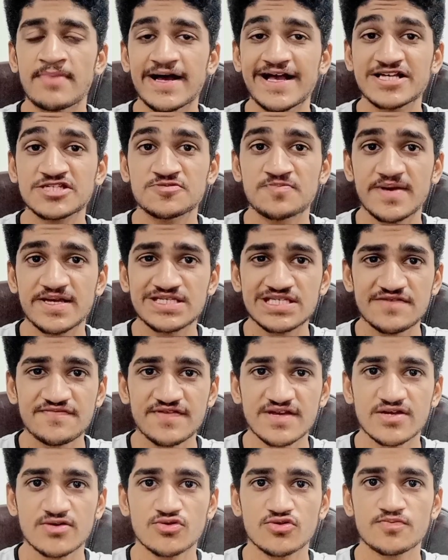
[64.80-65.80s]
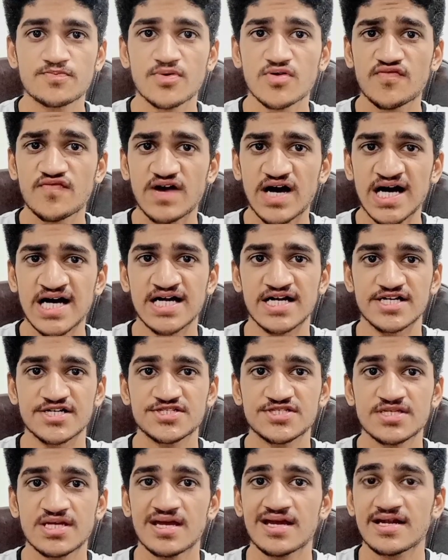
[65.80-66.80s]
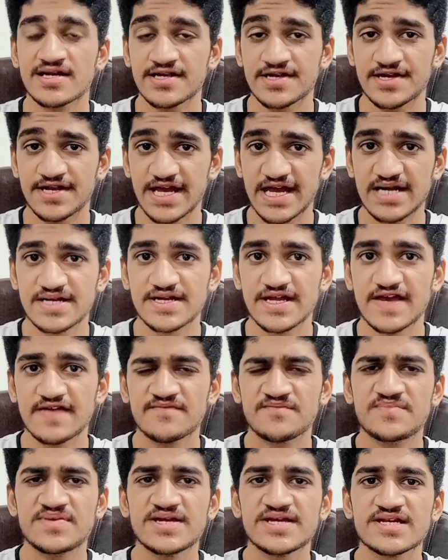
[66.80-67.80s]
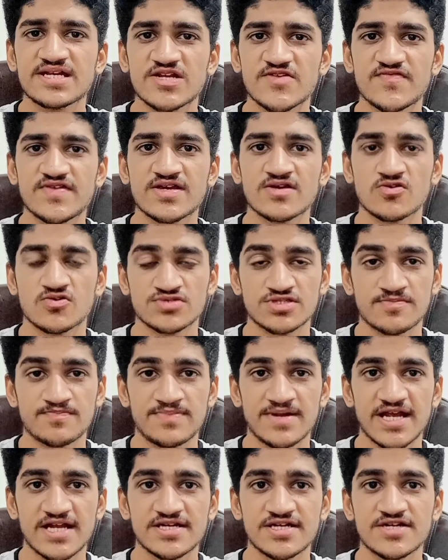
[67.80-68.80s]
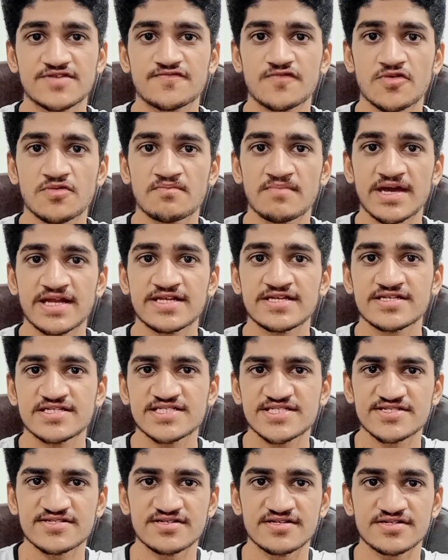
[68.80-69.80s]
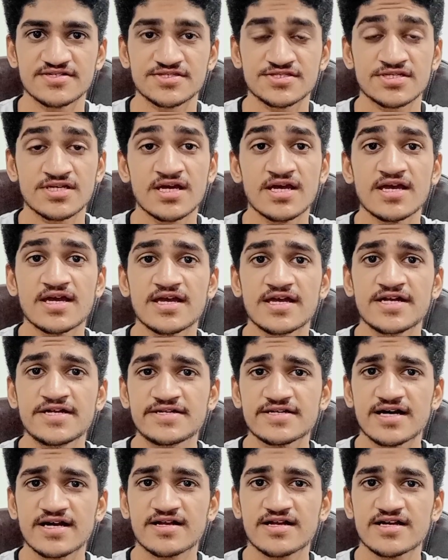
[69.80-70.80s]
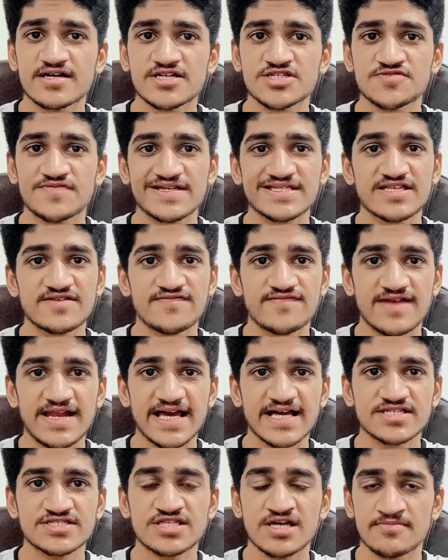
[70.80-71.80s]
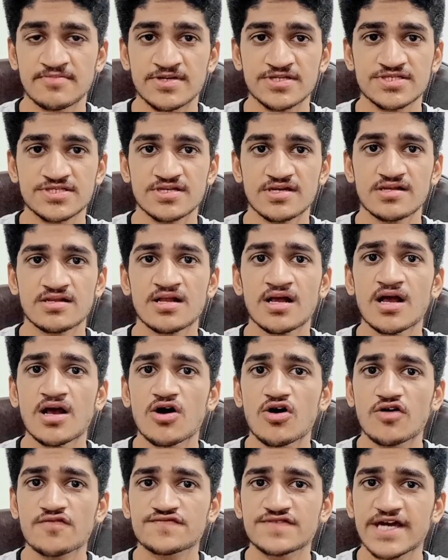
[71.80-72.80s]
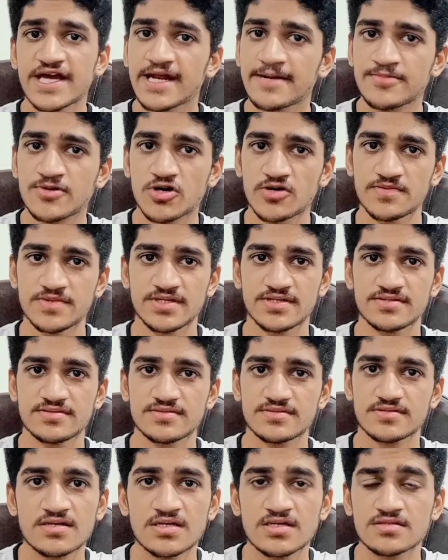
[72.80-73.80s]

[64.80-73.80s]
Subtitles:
by a specific group of ants that have been living on the planet for many years. It occurs when they flex the muscle of their abdomen.